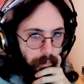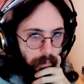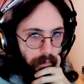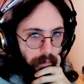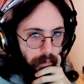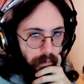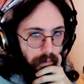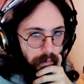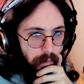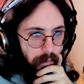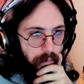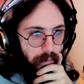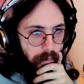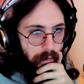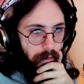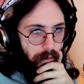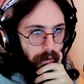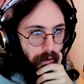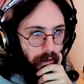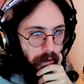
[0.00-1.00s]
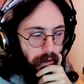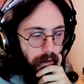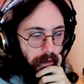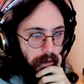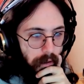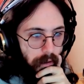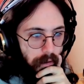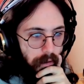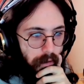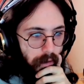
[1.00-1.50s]
work. I could get
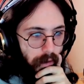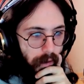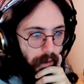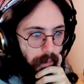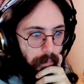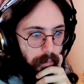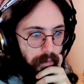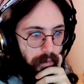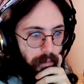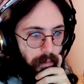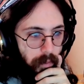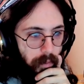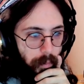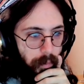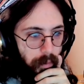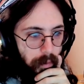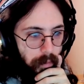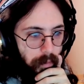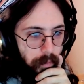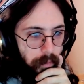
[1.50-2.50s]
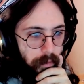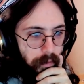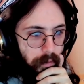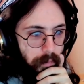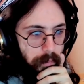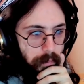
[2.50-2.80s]
it absolutely perfect,